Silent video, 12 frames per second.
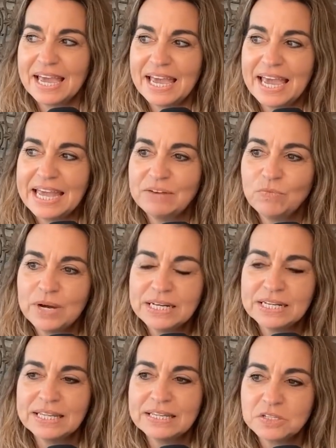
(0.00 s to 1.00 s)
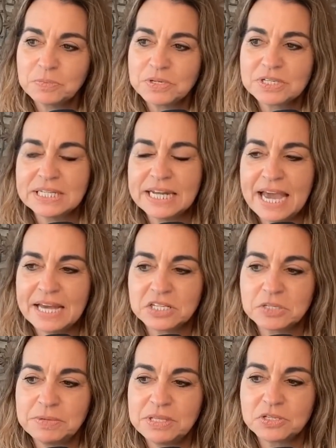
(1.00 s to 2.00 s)
And when this person
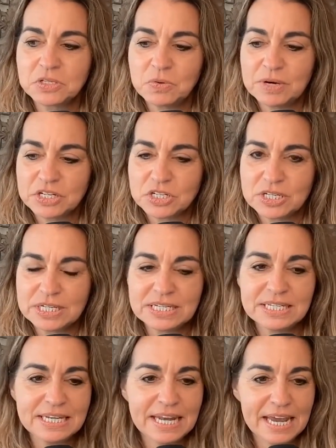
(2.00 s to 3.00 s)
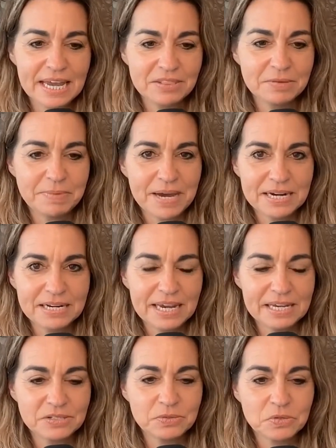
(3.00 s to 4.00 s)
asked me this question today on the
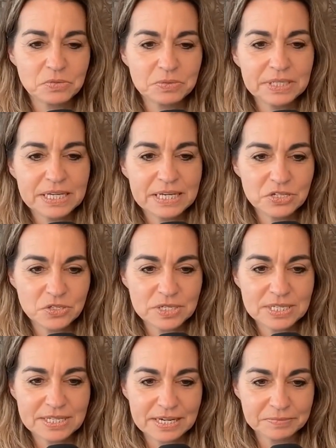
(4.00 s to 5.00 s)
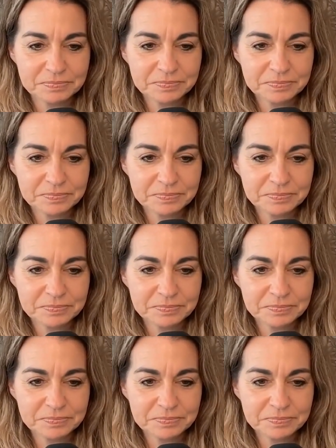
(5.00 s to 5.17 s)
podcast, it was really interesting.